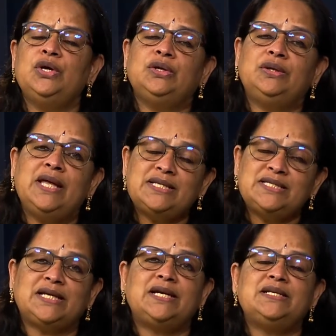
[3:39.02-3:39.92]
that
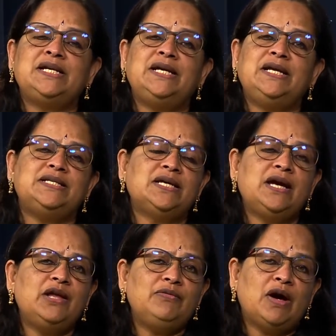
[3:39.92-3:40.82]
secondary data,
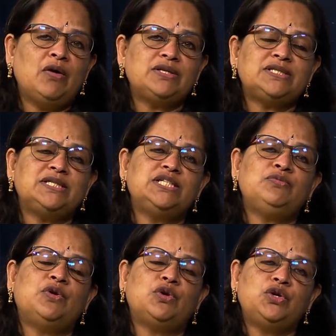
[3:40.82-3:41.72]
and our research
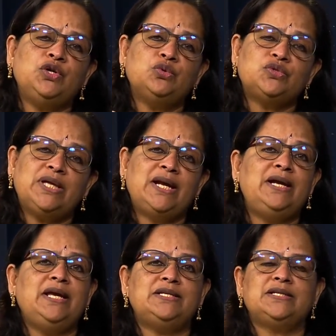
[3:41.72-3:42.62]
want to use that
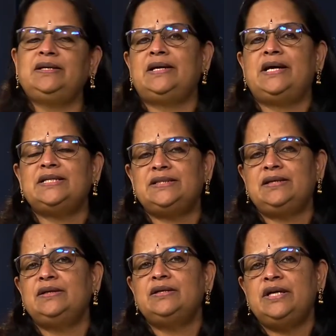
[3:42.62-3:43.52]
data as the
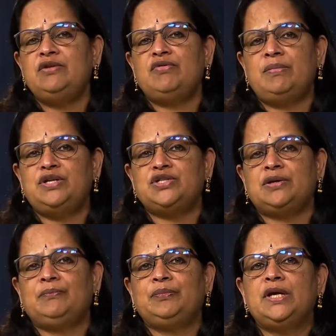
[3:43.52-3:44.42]
information.
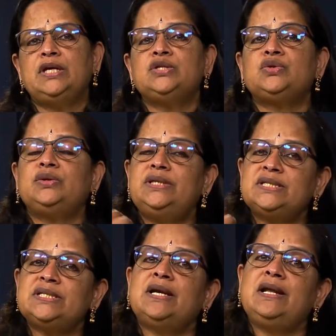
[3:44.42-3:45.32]
So
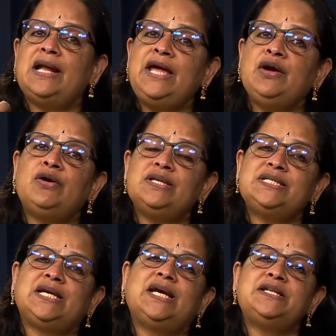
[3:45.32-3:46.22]
this relying on the
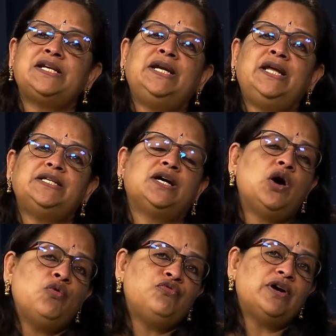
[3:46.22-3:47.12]
secondary data,
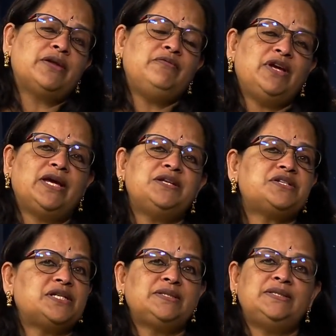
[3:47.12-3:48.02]
how far we can
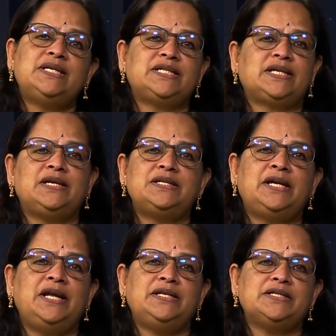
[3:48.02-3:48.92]
trust that secondary
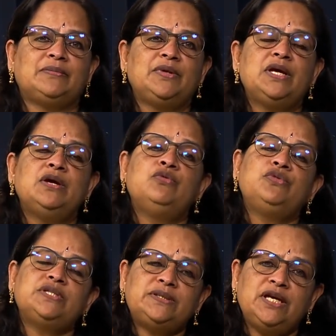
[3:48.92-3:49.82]
data.
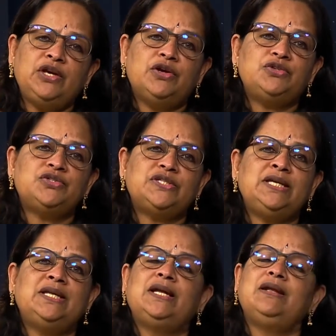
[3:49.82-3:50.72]
First thing you have to see
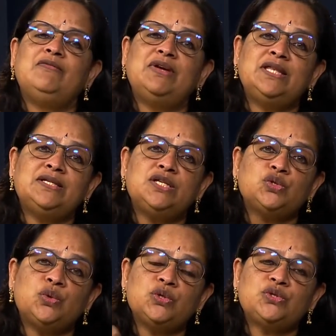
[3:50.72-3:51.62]
that whether the
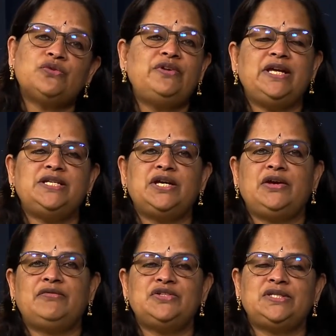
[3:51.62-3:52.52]
source of data, you
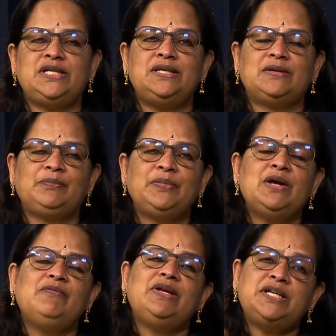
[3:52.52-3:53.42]
have to see that
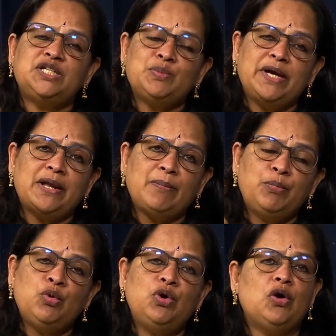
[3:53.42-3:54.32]
whether it's by an
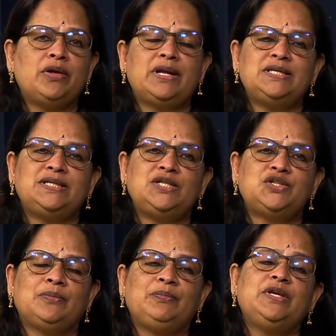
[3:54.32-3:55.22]
approved
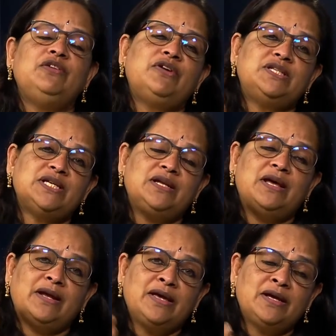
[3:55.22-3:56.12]
organization, if it's an
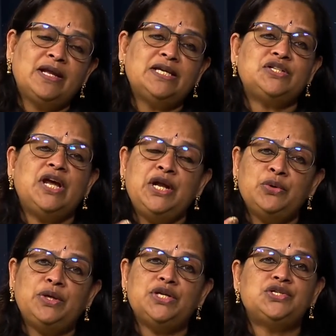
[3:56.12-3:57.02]
recognized
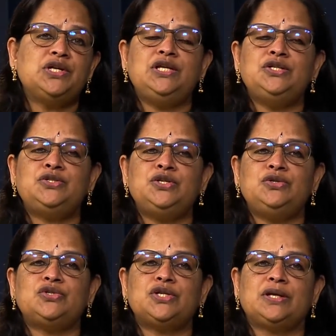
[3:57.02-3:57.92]
educational
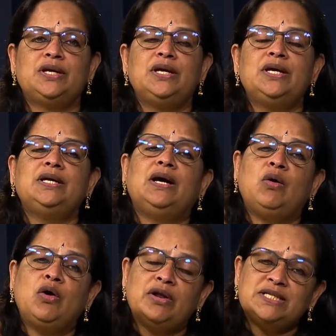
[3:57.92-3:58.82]
institution,
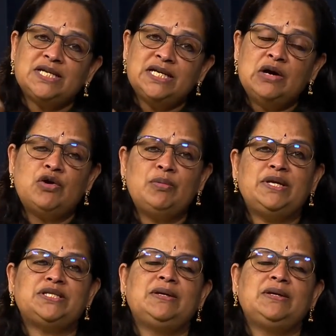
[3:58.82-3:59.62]
or it's a government,